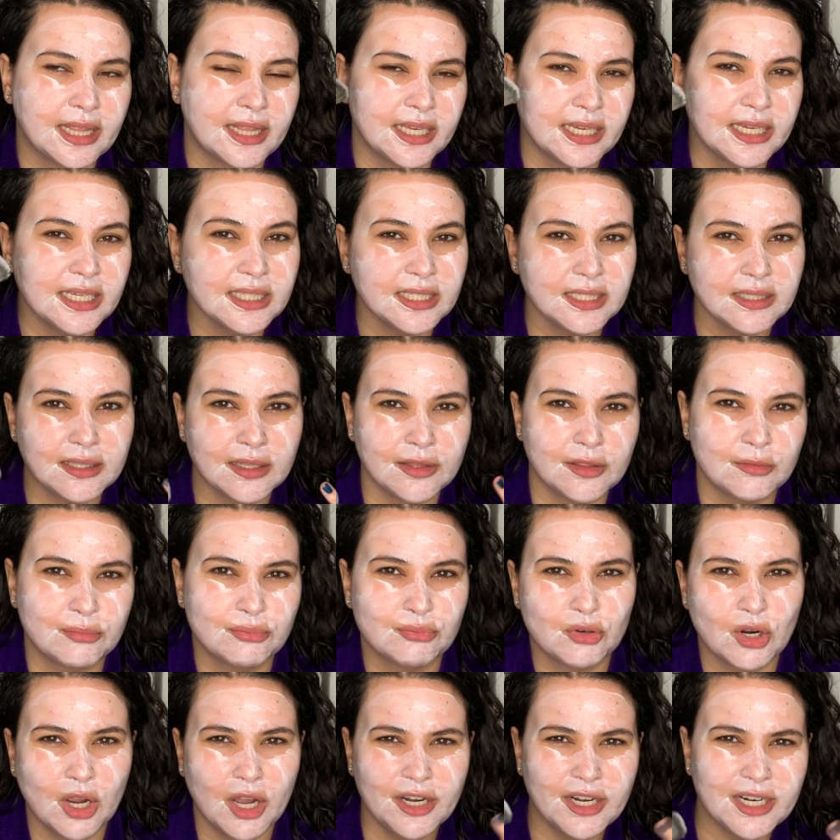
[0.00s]
this, the
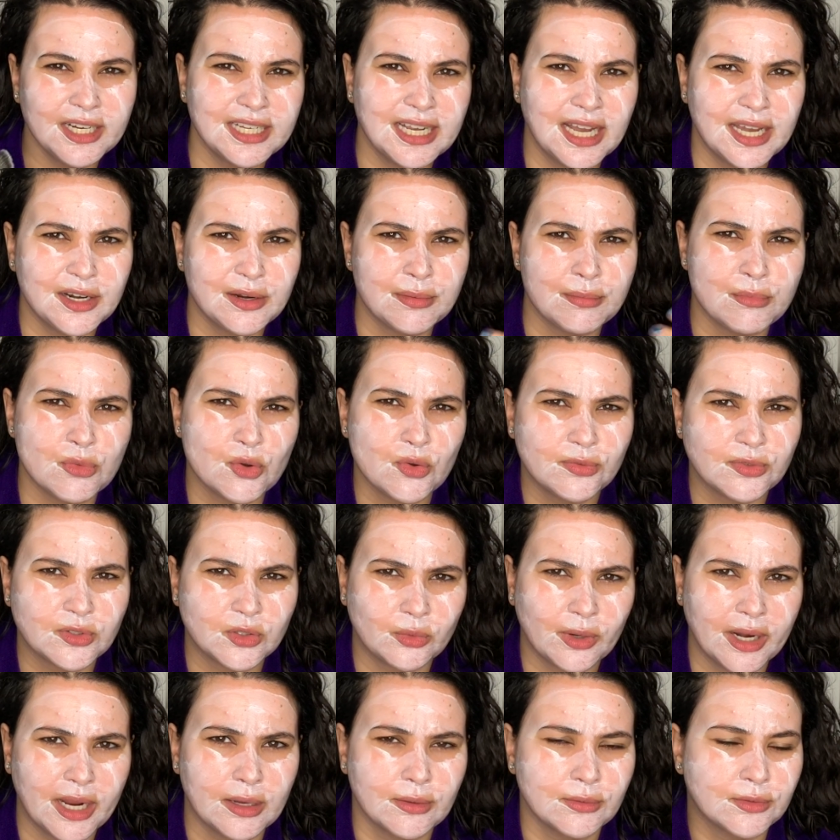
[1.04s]
product kind of moves
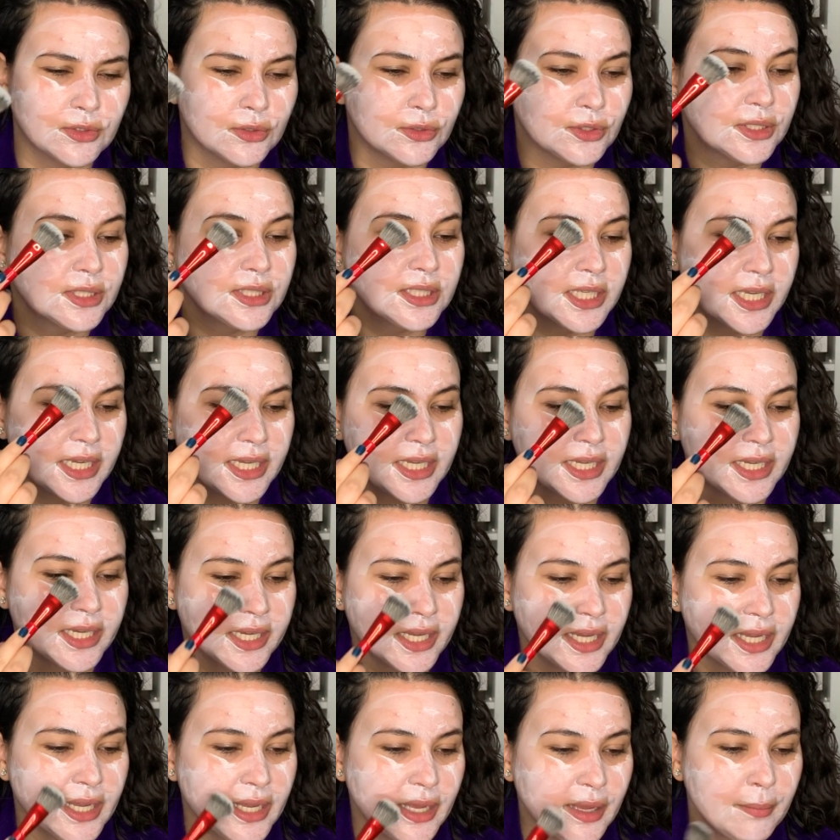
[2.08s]
around. So just like
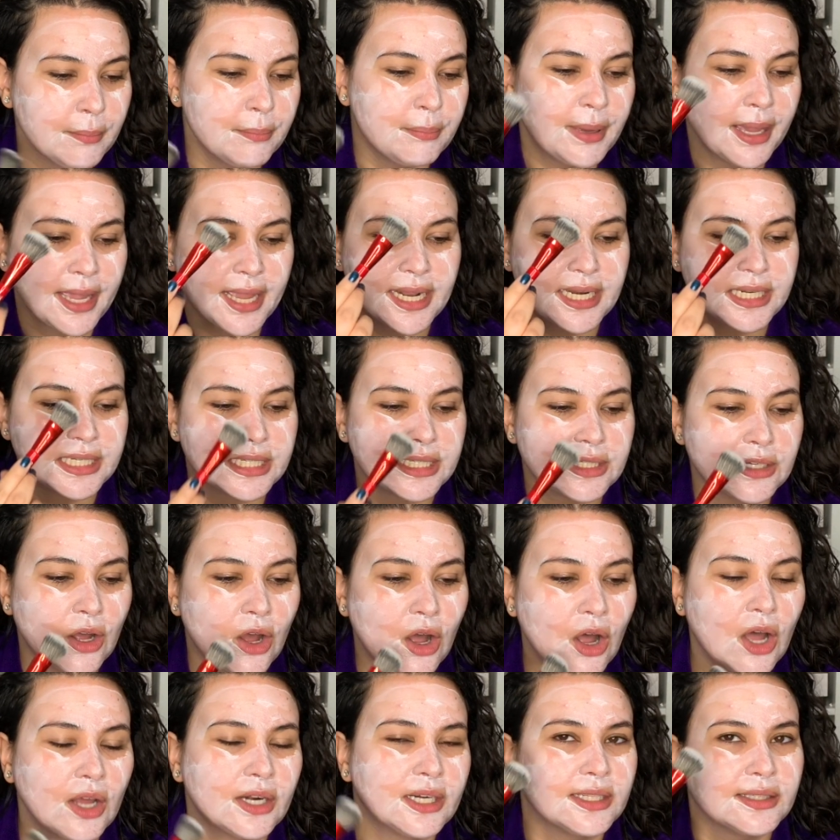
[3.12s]
paint it
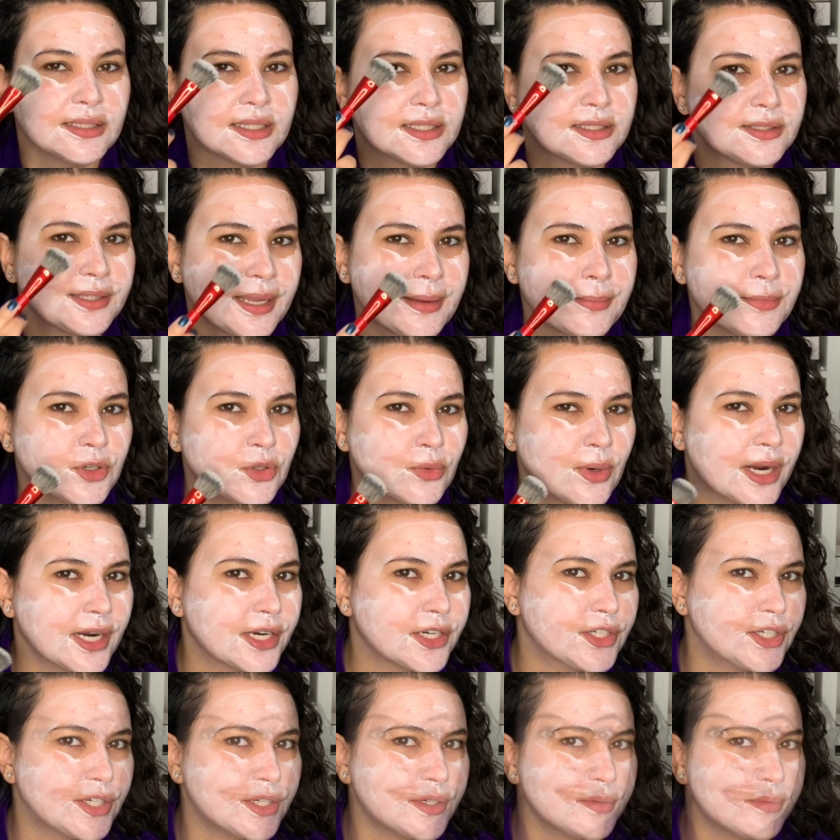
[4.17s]
on in the same
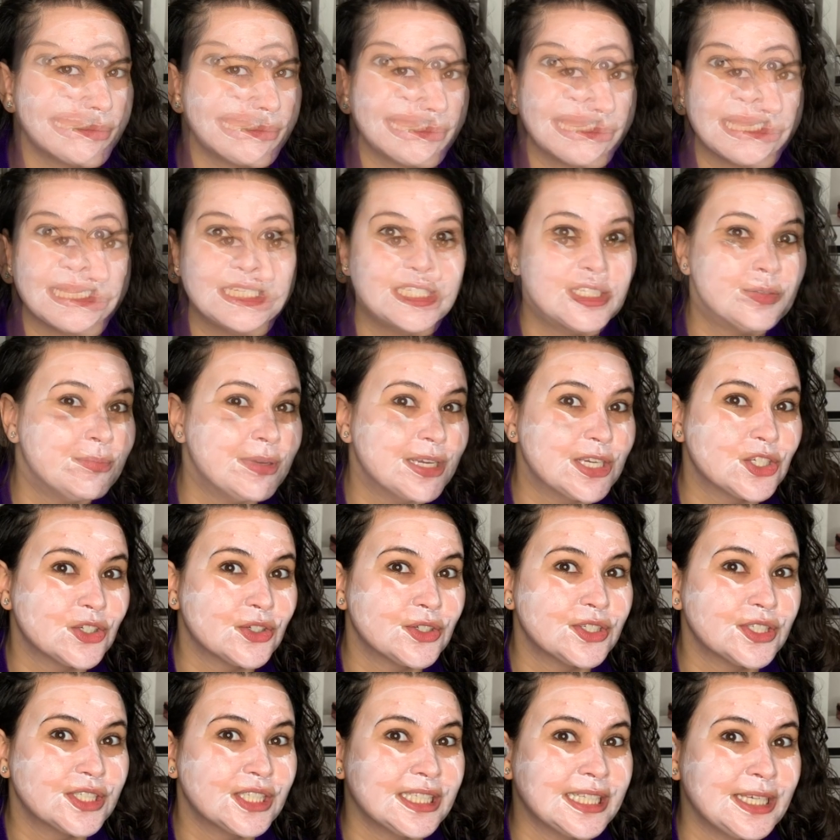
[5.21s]
direction. And make
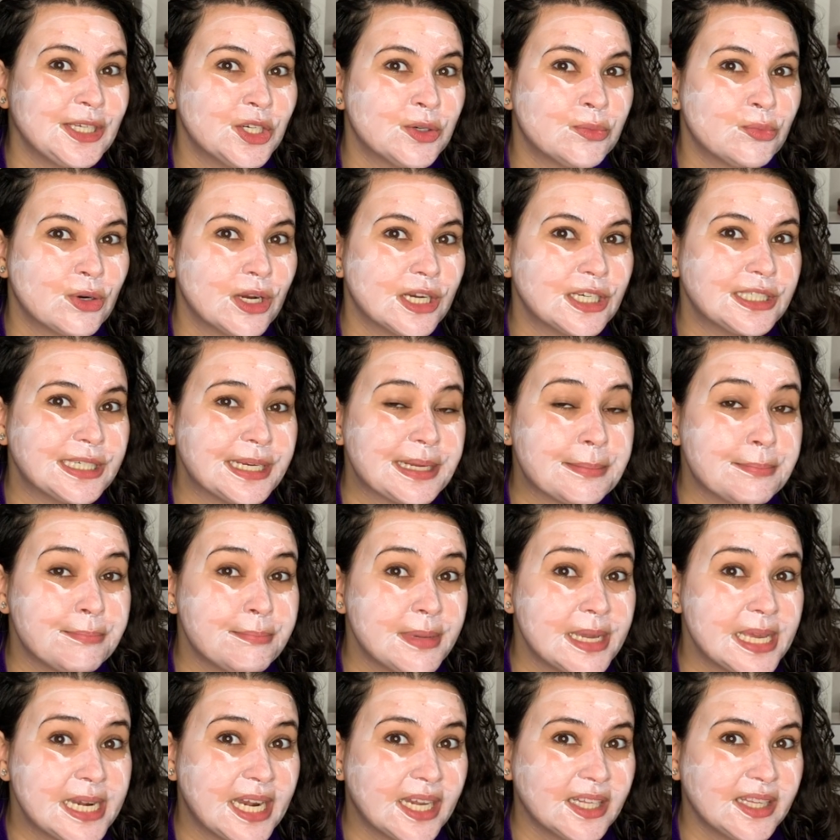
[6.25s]
sure to clean your brush
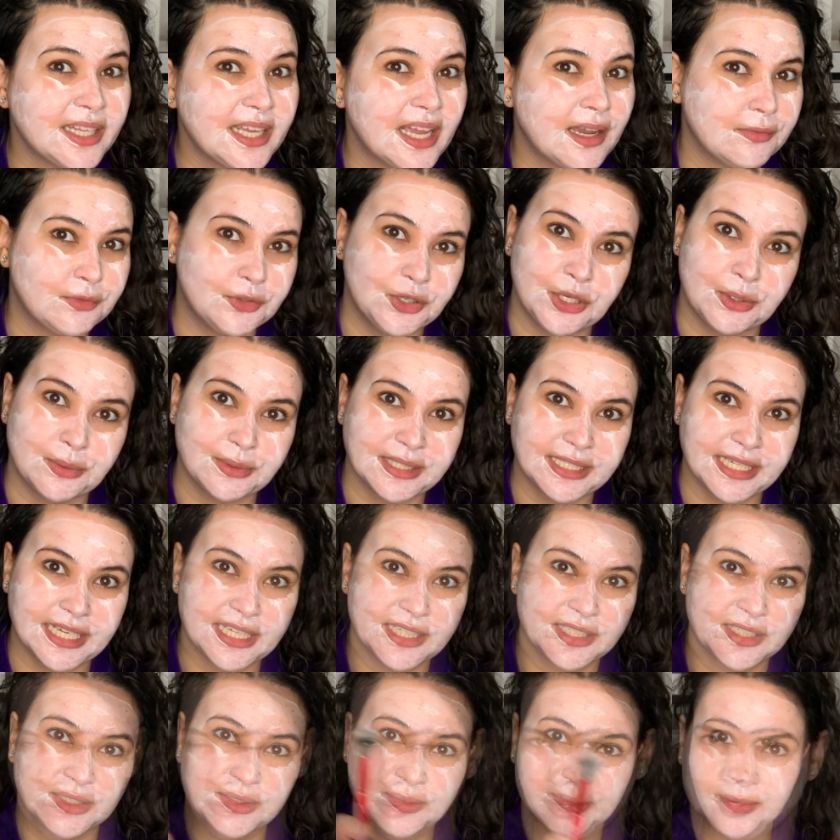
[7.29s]
immediately after using
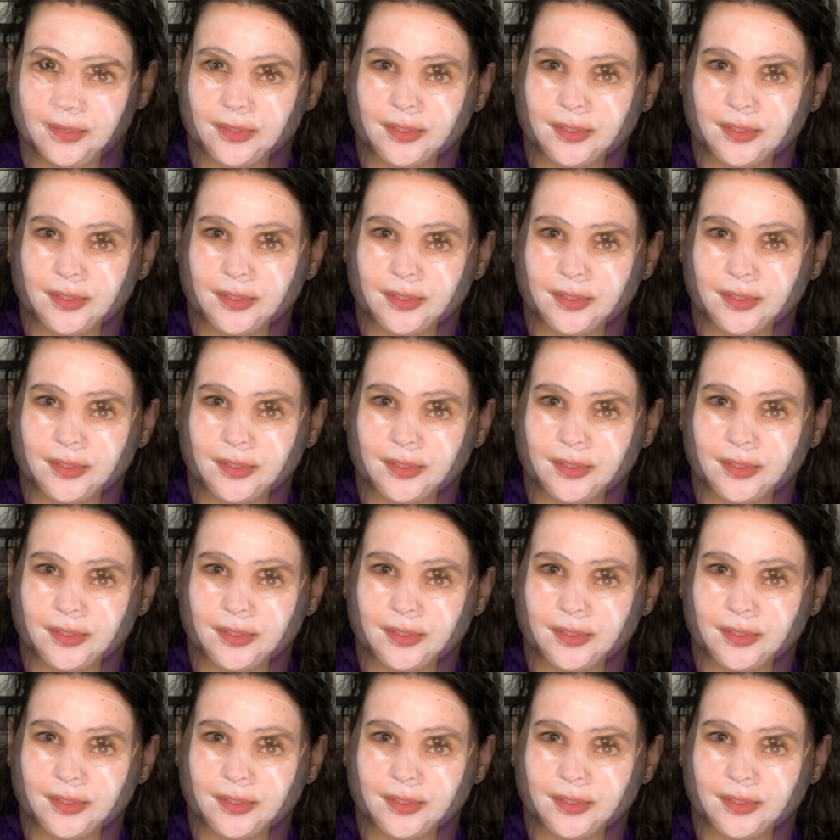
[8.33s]
it.